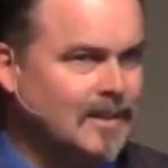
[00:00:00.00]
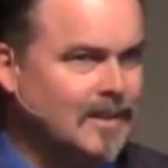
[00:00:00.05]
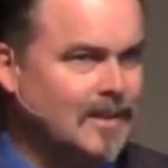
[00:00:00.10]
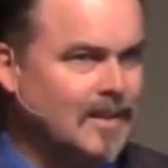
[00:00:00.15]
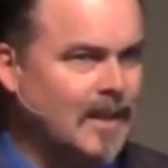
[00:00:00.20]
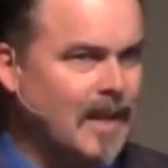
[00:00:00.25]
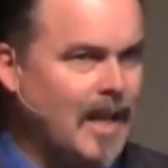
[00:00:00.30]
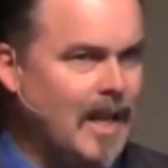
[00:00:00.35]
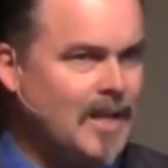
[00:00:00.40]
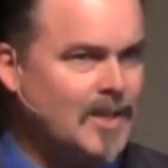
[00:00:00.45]

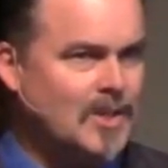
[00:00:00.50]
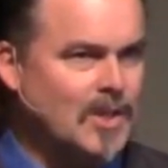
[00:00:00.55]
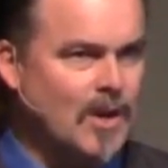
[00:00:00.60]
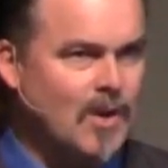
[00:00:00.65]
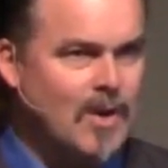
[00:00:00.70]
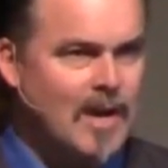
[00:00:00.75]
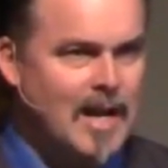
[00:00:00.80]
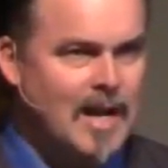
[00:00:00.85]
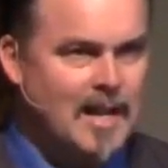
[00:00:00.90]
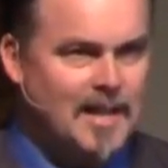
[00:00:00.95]
Okay,
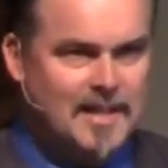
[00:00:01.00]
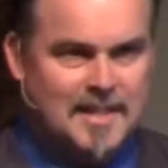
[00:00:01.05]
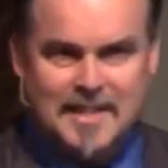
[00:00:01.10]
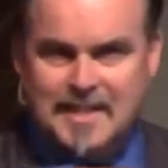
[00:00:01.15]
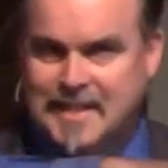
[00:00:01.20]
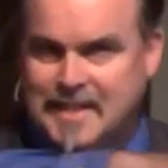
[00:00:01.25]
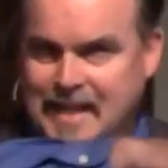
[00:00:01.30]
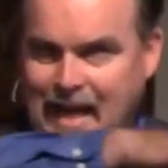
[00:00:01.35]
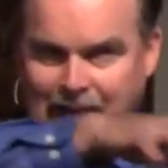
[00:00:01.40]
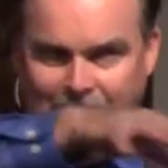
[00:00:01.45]
so
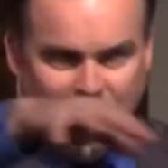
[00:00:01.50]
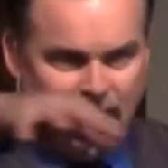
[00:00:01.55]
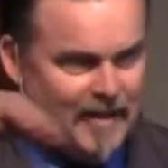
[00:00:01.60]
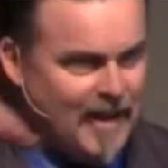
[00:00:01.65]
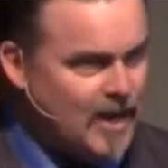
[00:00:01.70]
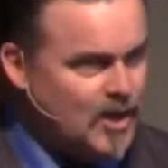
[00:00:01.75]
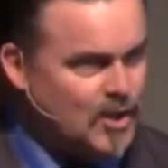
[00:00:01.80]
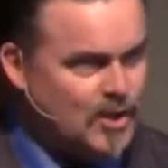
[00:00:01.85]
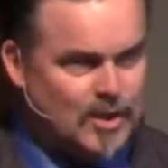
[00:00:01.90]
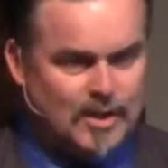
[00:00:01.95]

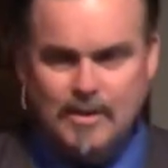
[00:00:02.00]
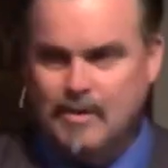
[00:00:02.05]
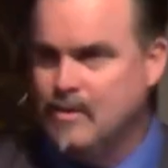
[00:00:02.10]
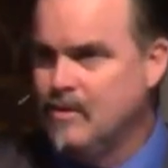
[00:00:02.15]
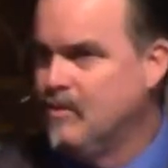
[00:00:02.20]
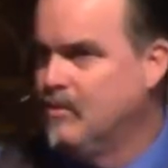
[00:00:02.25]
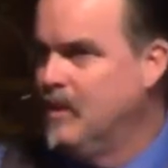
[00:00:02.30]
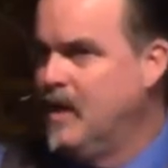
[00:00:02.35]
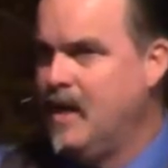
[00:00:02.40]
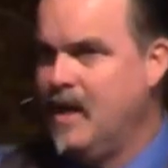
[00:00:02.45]
salvation,
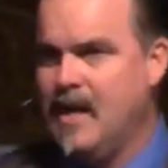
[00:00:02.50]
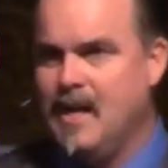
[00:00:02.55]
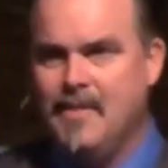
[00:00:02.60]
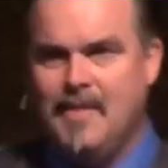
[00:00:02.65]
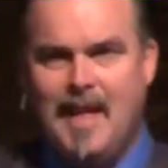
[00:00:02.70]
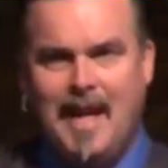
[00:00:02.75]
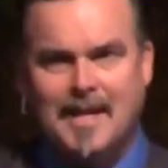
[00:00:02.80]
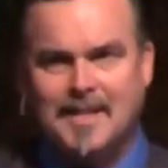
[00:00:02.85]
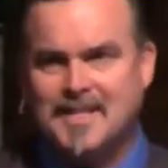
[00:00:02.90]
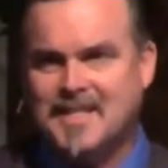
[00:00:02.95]
we're in
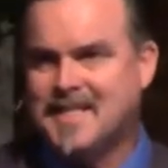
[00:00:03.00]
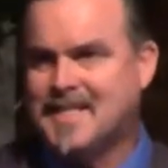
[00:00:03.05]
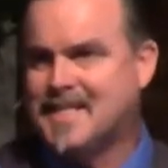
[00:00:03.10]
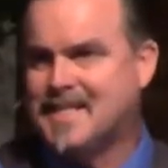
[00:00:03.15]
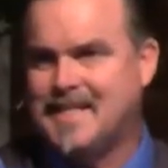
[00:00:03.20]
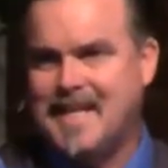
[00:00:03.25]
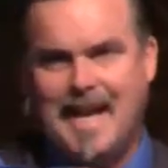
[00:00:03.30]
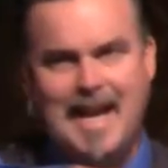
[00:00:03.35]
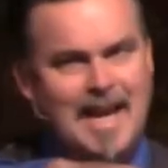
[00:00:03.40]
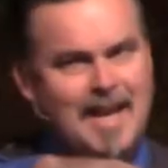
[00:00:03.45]
that
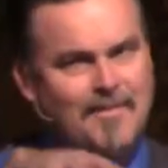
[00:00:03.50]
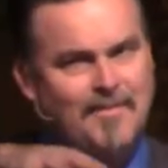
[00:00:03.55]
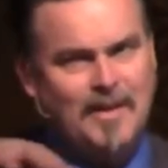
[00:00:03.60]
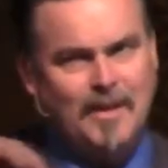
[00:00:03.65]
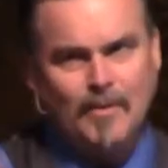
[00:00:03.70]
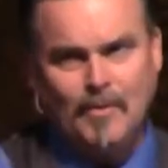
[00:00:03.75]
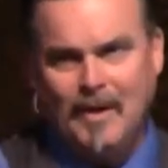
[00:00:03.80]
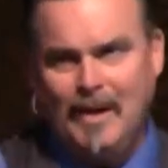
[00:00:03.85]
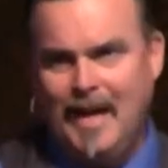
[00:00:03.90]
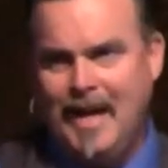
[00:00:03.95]

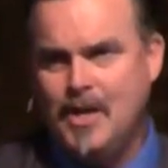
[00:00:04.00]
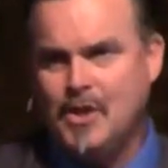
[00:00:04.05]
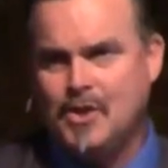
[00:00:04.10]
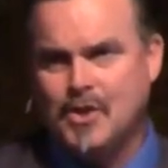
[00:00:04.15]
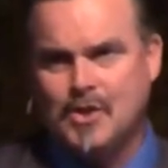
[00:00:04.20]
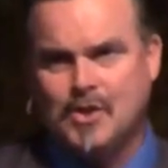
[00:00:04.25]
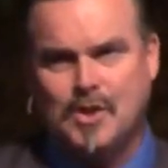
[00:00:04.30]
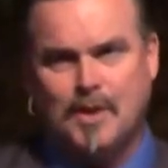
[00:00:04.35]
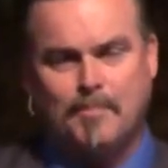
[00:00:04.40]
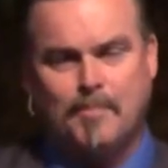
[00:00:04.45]
saving
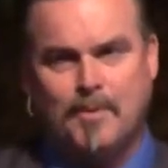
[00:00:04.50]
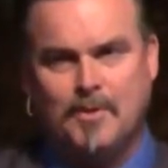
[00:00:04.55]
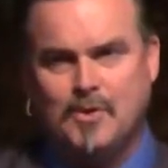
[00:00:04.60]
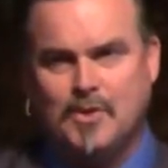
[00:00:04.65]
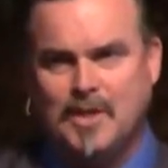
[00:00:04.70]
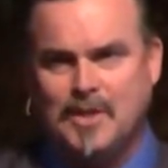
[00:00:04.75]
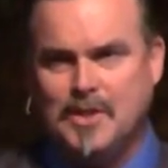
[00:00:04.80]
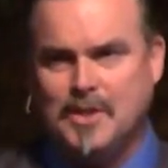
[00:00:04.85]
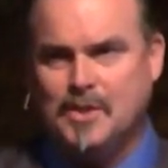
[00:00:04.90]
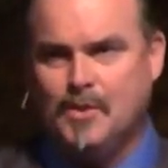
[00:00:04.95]
relationship with
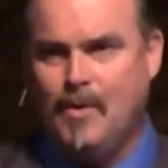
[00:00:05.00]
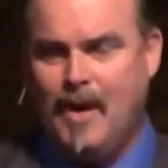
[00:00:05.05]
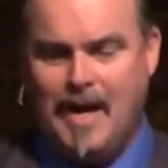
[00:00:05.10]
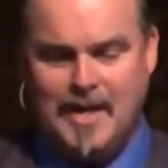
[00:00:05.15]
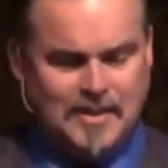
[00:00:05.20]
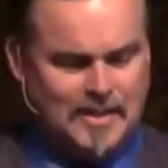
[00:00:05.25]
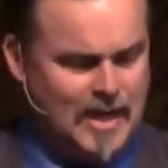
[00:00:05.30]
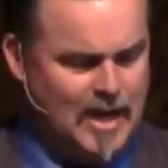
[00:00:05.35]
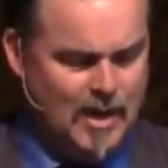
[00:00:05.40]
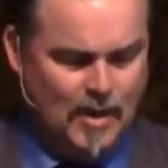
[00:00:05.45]
Jesus
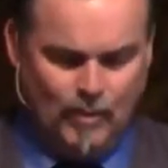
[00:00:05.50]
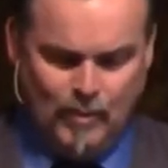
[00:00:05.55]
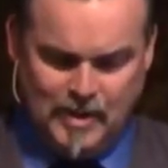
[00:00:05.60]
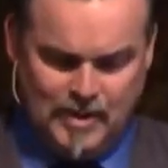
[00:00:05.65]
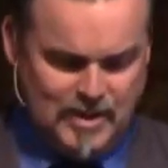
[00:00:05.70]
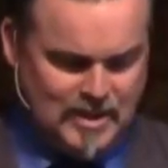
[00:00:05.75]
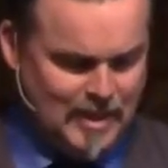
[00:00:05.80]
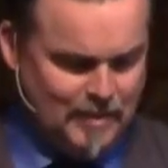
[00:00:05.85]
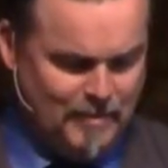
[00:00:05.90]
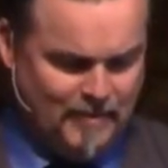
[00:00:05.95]
Christ, which
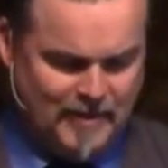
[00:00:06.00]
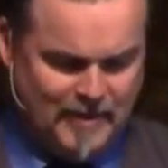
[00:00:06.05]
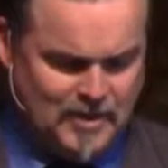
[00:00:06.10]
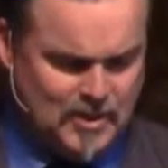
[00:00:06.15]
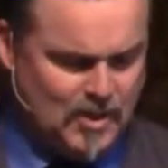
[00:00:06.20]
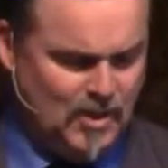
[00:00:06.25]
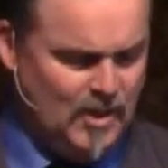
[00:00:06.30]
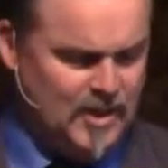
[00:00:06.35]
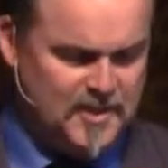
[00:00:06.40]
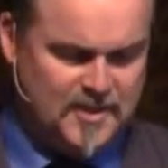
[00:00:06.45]
some of us
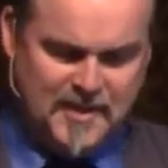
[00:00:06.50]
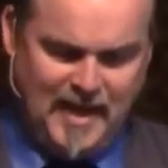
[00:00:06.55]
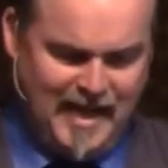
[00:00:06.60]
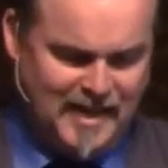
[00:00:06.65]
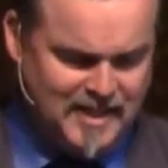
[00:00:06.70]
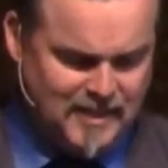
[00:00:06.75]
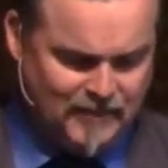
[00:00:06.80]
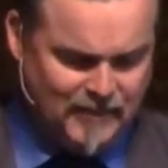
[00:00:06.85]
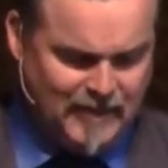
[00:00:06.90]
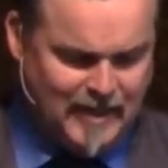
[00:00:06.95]
call
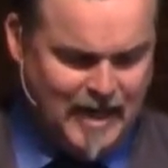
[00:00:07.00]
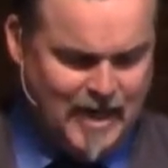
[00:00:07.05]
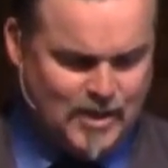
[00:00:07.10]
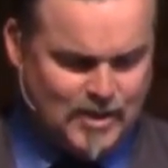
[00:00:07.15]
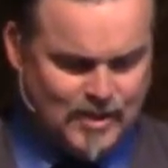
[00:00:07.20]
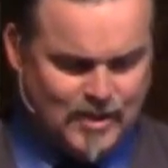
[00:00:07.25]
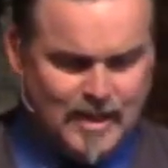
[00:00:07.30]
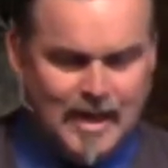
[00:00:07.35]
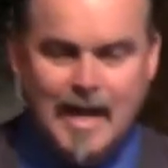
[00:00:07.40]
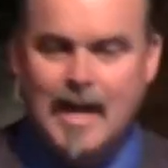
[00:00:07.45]

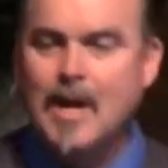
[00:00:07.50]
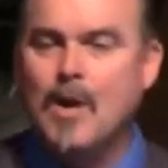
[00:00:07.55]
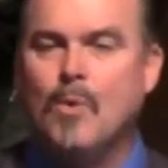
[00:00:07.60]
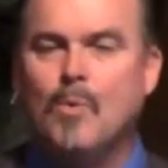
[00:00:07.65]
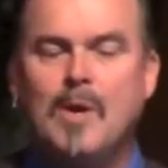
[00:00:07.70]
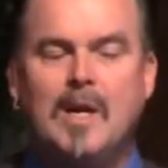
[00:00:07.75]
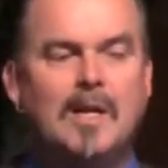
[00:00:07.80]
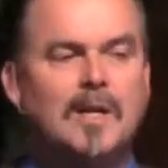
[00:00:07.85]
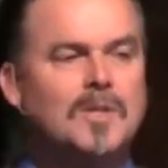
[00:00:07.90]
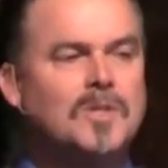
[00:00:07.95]
sanctification,
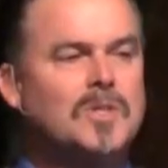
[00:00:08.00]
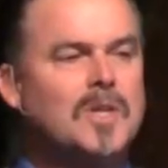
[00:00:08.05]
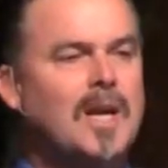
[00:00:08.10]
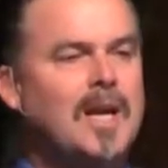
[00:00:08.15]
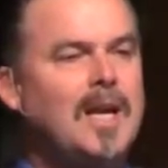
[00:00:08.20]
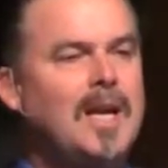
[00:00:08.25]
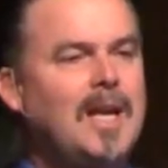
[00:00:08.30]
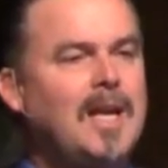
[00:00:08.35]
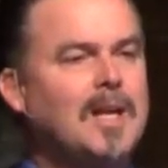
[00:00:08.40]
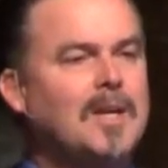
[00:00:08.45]
we could
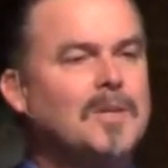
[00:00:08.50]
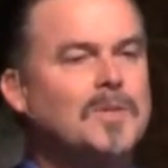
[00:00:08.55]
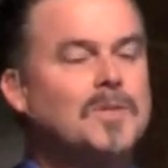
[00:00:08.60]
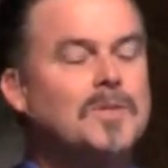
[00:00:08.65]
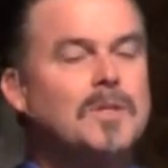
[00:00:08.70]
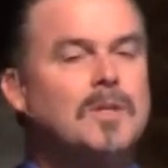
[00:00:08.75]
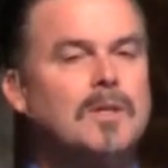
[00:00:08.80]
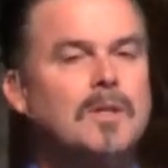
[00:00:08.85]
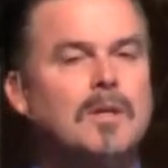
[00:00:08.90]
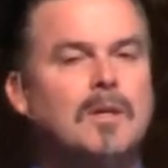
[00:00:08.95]
say is
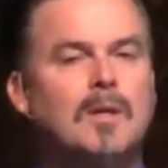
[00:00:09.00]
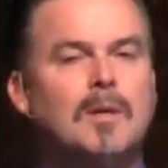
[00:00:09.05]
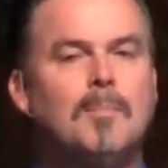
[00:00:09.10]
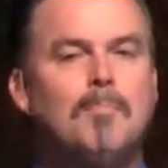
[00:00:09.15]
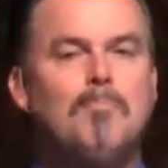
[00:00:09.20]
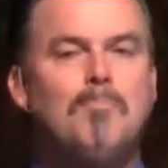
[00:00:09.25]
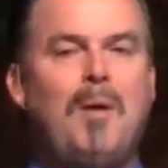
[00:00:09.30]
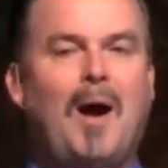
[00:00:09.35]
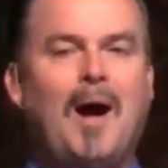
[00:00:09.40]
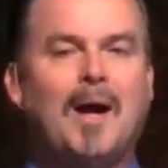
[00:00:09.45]

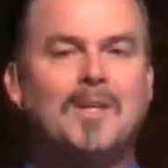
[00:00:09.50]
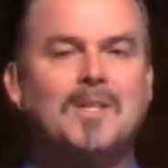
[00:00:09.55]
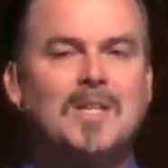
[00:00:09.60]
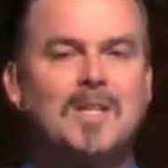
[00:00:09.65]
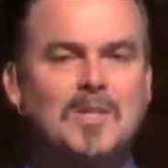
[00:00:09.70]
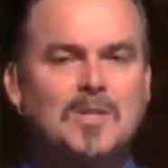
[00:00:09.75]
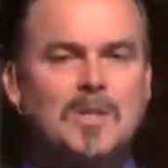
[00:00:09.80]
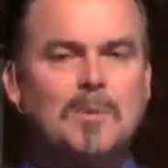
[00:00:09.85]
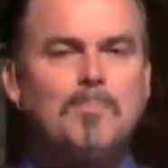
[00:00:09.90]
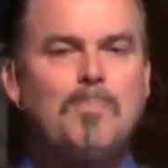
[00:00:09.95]

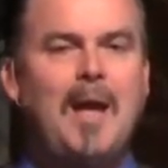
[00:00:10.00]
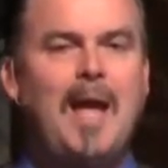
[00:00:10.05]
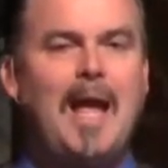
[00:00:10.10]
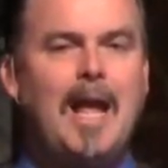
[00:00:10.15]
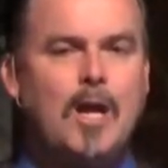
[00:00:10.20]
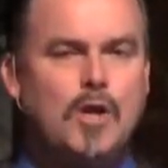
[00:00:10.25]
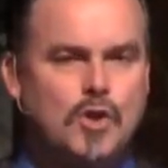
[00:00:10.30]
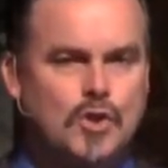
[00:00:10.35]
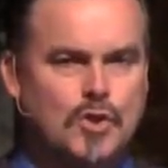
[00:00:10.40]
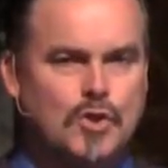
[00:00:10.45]

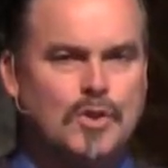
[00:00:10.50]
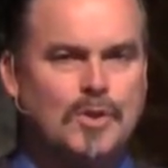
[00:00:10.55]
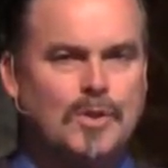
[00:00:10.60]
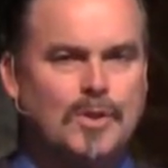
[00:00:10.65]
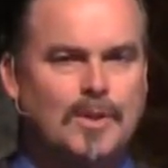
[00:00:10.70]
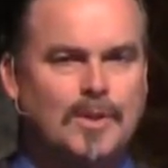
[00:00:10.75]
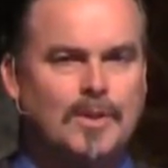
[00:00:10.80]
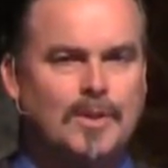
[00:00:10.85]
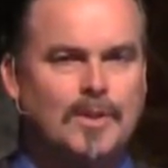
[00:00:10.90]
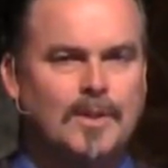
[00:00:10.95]
participation
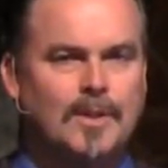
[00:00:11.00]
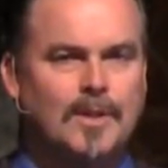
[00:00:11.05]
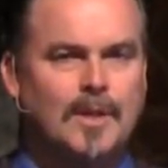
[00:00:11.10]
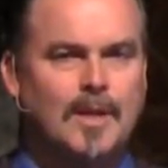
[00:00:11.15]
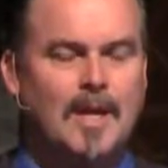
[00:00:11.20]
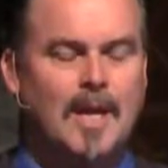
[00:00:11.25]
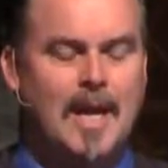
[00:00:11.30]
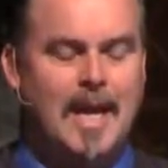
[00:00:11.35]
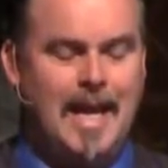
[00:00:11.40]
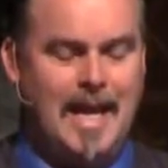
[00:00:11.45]

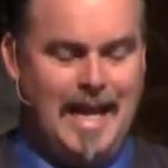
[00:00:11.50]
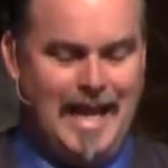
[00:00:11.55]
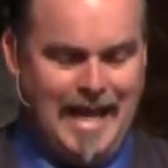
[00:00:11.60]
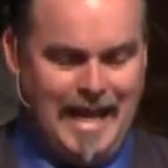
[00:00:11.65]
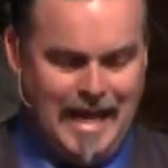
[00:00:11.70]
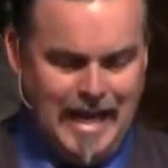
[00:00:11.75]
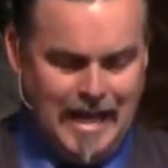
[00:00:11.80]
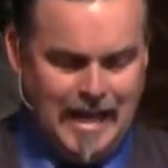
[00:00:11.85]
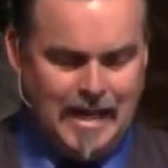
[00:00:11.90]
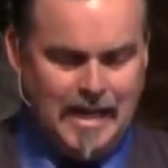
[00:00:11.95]

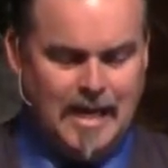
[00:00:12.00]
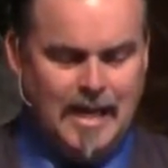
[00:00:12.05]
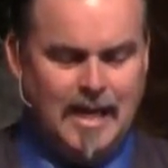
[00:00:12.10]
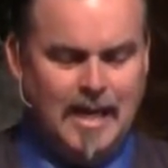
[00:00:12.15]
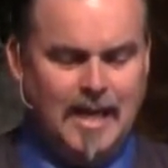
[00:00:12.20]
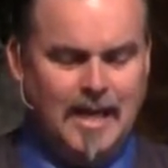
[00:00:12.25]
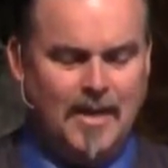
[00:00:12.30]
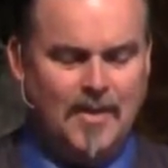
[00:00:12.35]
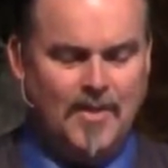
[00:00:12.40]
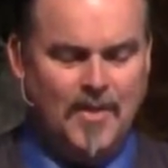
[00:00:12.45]
in
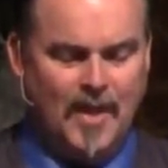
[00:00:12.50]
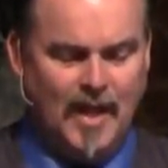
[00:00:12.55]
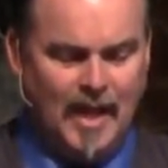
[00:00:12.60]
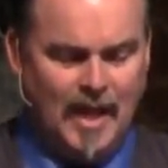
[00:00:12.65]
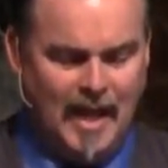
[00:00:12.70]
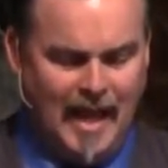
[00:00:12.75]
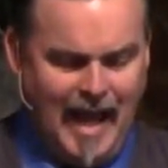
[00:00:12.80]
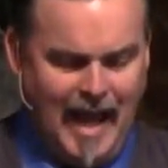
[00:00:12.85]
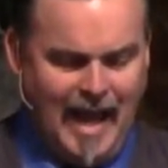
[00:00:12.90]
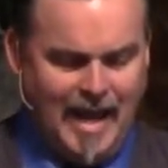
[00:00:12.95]
the
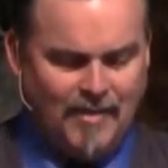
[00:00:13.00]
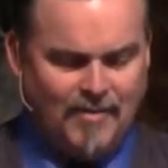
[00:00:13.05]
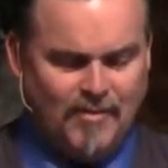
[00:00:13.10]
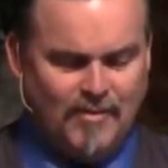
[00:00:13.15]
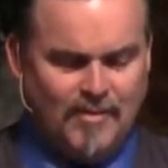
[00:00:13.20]
life